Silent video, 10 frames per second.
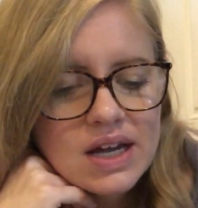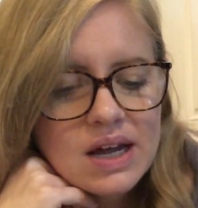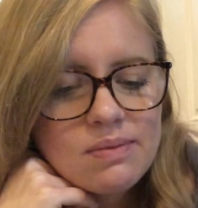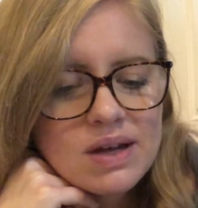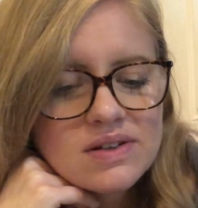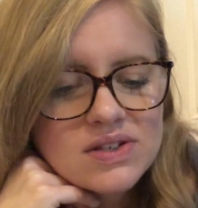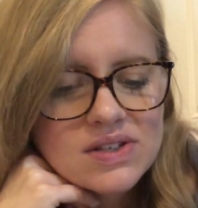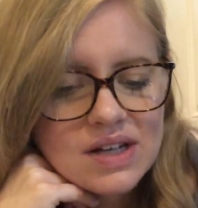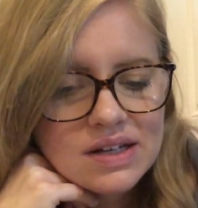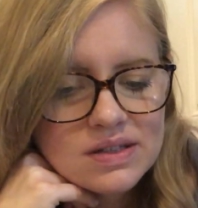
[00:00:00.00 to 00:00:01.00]
It made
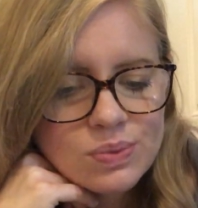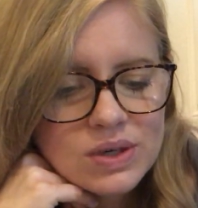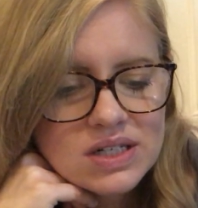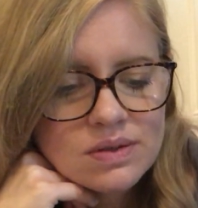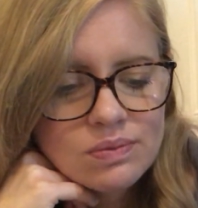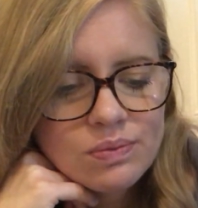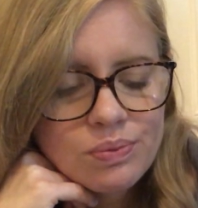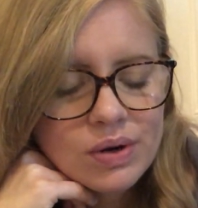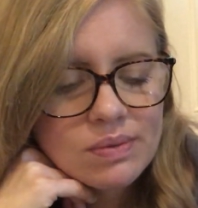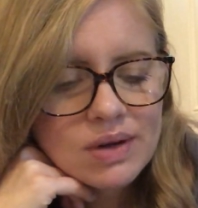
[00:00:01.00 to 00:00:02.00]
sense, but it didn't
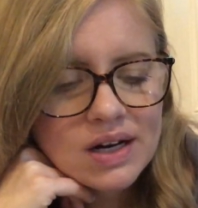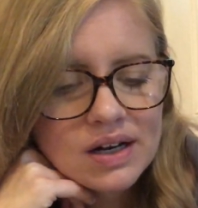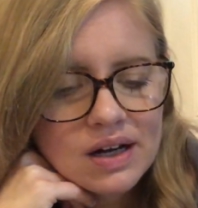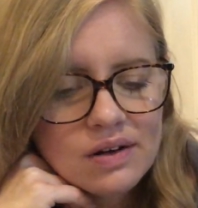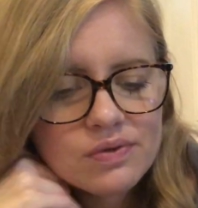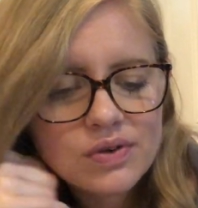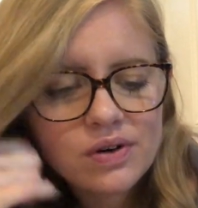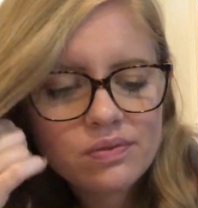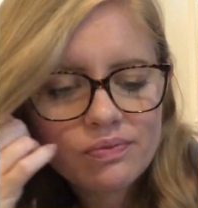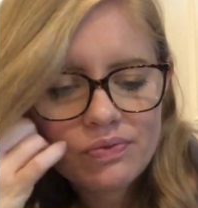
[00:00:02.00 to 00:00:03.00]
bring me any
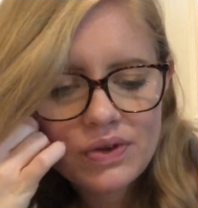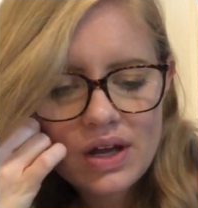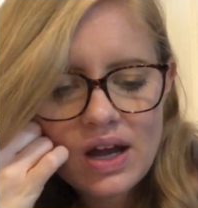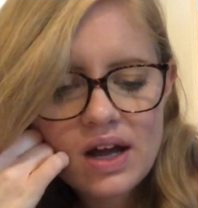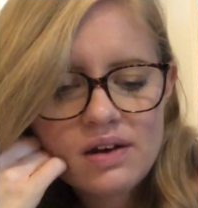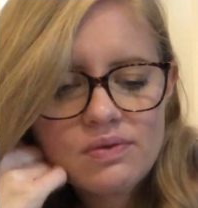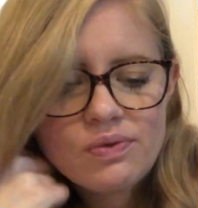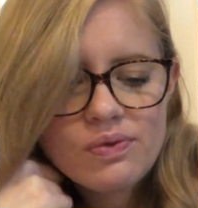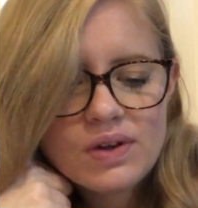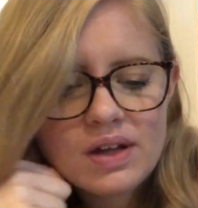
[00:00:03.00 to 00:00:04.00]
comfort. I didn't
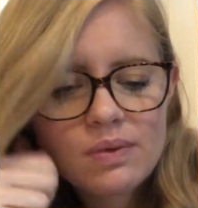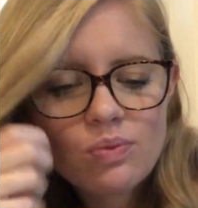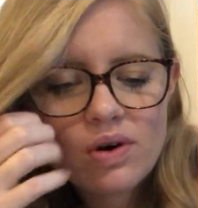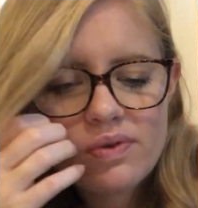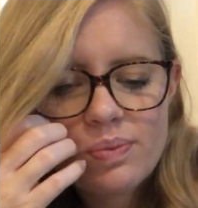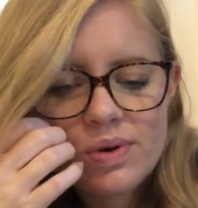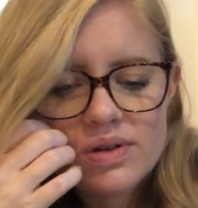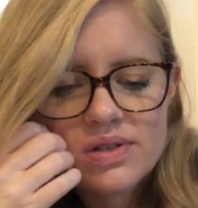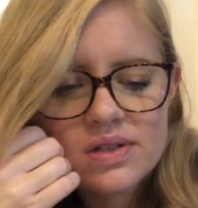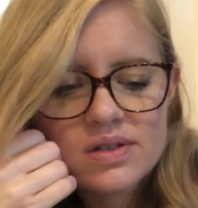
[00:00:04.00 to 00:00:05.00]
feel like more of a person,